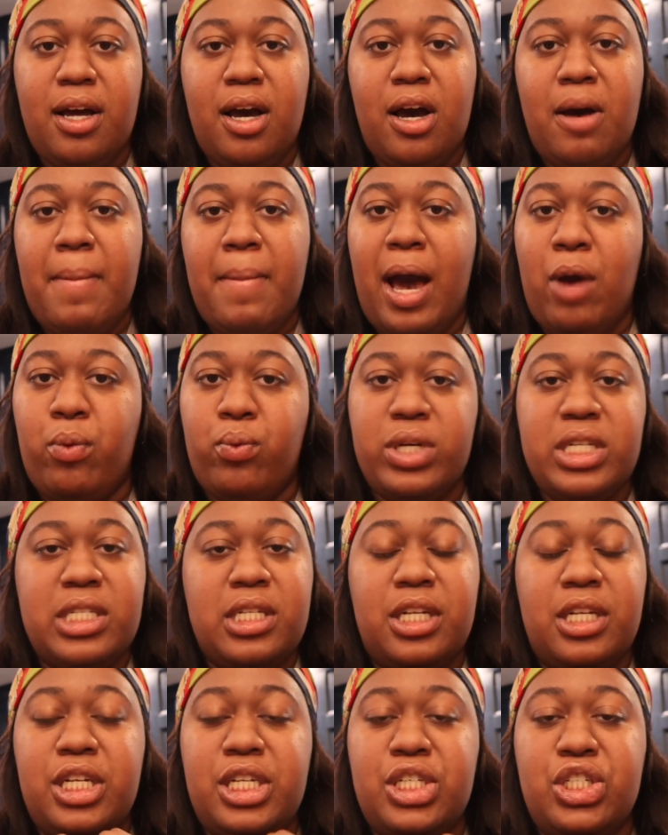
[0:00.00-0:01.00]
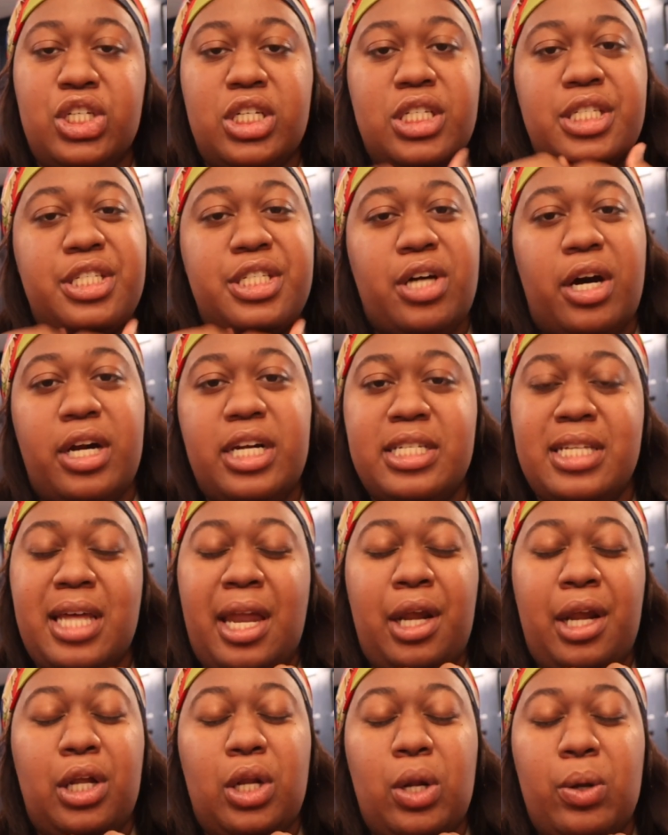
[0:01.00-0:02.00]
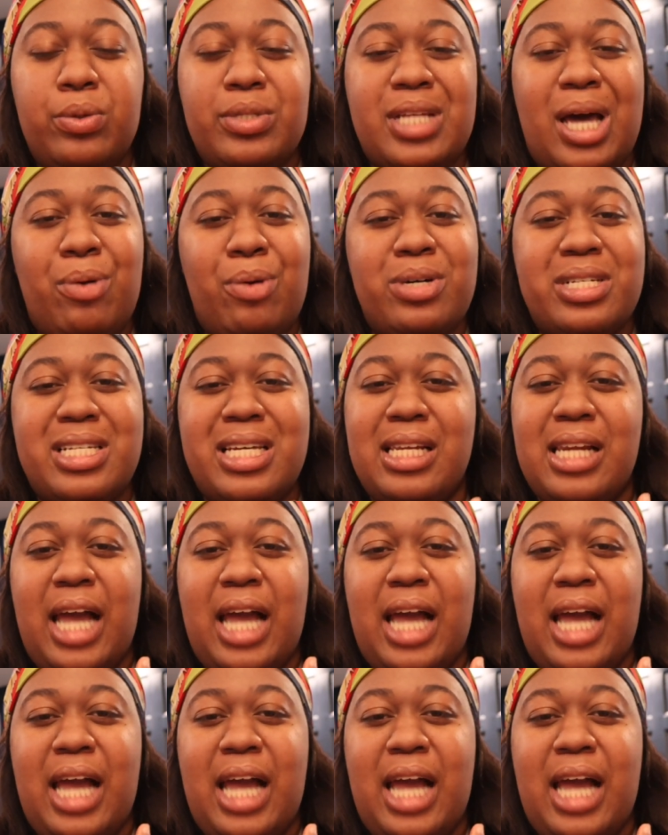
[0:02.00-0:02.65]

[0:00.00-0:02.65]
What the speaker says: I recently just started selling clothes, I would say